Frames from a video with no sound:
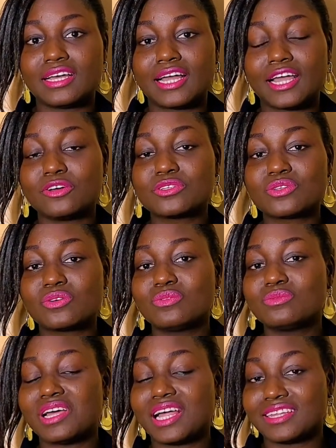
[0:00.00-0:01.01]
I
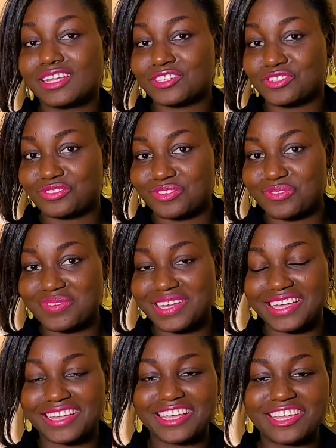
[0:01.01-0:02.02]
also had that struggle when
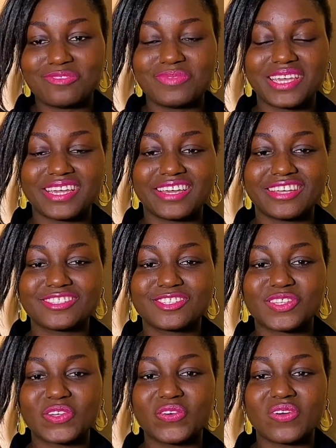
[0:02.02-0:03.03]
I came here.
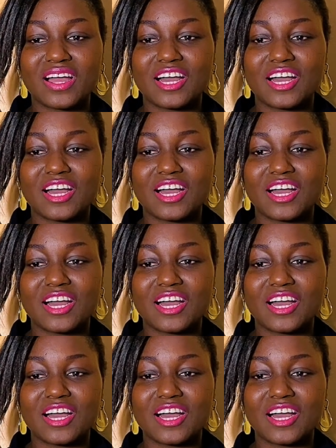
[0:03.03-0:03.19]
So